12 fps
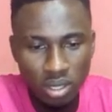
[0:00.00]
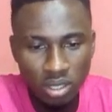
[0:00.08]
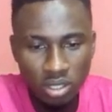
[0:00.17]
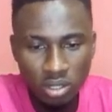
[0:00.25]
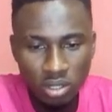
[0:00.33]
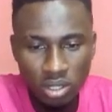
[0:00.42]

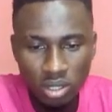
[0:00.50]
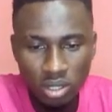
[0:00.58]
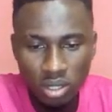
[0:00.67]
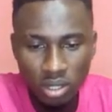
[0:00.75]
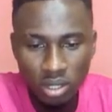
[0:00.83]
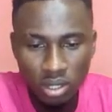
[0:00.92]
I'll just
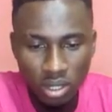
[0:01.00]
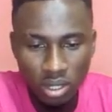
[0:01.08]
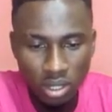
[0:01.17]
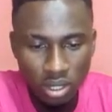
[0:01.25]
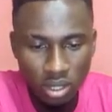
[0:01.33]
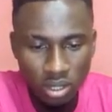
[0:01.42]

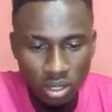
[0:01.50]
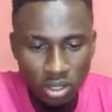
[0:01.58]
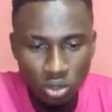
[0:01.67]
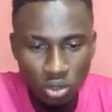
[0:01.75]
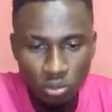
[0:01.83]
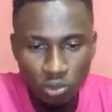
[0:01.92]
click
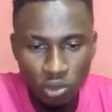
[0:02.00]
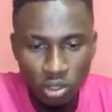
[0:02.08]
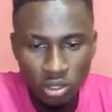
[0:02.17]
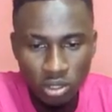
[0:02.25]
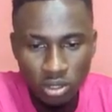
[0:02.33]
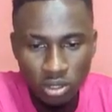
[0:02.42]
to remove
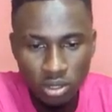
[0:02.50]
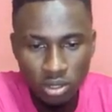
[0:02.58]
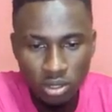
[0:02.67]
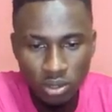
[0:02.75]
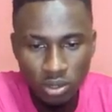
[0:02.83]
all these.